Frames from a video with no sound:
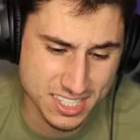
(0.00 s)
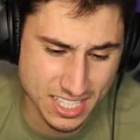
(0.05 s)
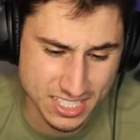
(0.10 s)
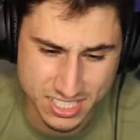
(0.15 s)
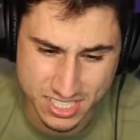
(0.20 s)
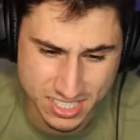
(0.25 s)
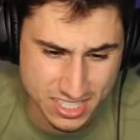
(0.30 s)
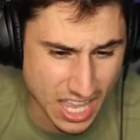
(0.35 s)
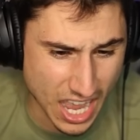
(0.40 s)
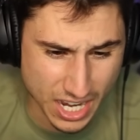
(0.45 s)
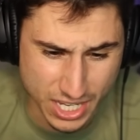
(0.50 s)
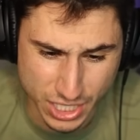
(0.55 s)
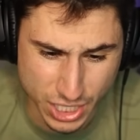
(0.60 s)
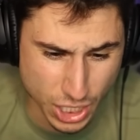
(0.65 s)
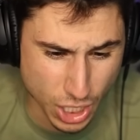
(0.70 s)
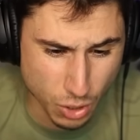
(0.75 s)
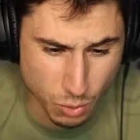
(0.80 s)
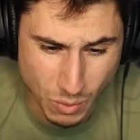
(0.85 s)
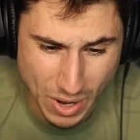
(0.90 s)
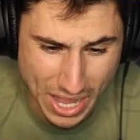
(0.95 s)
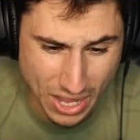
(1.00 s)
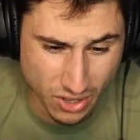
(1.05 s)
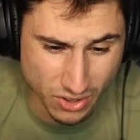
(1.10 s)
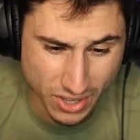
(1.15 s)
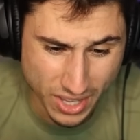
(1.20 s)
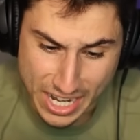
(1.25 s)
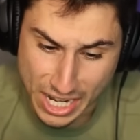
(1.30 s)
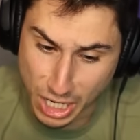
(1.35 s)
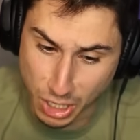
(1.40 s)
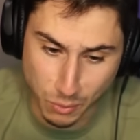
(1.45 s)
is, this is not gonna go
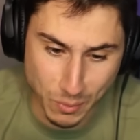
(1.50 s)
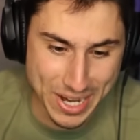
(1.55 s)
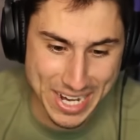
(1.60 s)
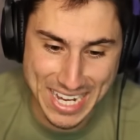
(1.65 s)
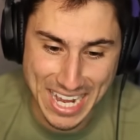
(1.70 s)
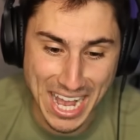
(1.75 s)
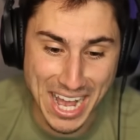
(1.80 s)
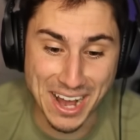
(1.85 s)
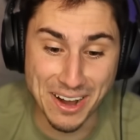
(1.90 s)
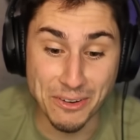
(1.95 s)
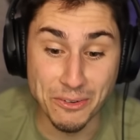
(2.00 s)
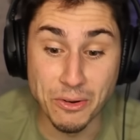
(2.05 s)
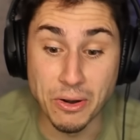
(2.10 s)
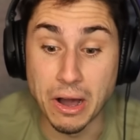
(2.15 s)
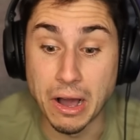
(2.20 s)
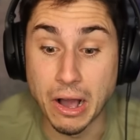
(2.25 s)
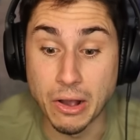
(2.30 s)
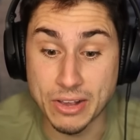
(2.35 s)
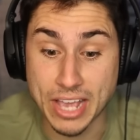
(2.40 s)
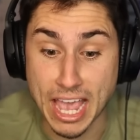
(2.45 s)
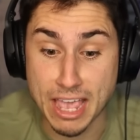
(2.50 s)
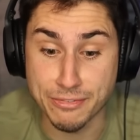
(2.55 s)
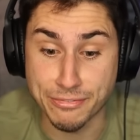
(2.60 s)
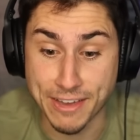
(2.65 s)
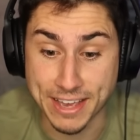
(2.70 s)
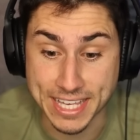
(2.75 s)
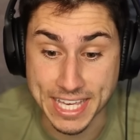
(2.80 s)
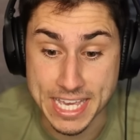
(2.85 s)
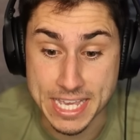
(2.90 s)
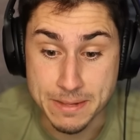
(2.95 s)
well. Here we go. Okay,
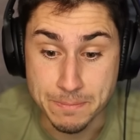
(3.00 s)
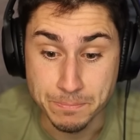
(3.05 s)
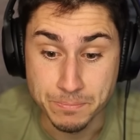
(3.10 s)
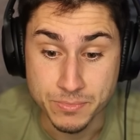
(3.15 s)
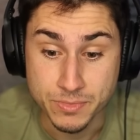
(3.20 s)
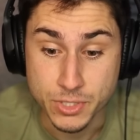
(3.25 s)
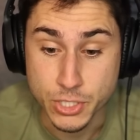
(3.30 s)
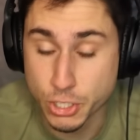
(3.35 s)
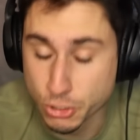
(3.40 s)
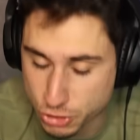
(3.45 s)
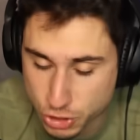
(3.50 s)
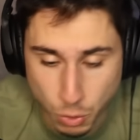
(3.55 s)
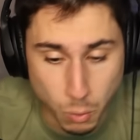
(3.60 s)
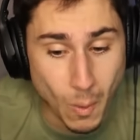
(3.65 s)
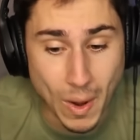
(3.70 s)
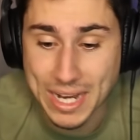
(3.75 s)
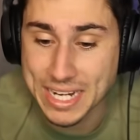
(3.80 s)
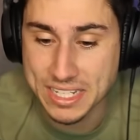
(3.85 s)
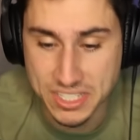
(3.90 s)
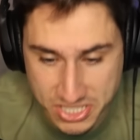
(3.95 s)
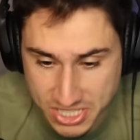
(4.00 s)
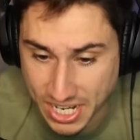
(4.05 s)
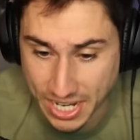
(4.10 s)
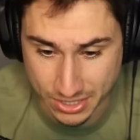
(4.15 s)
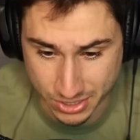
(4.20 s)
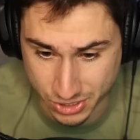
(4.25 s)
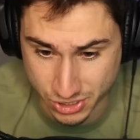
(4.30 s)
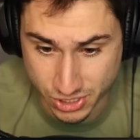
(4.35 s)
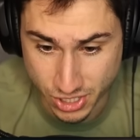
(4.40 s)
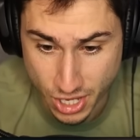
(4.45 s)
Vicky. You're
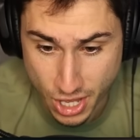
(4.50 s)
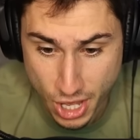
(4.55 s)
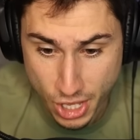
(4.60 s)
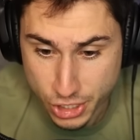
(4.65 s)
twenty-six.